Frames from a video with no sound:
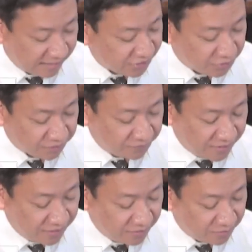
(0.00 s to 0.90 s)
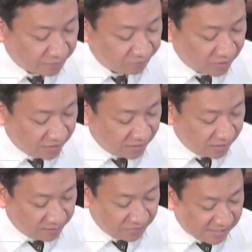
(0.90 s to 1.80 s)
short video
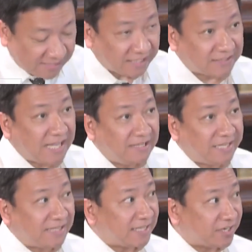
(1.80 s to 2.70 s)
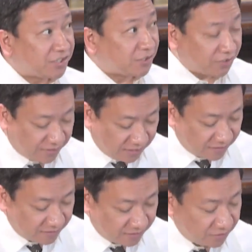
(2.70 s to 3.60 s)
does not tell the entire story,
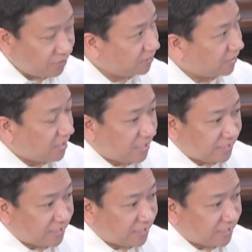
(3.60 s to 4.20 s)
no?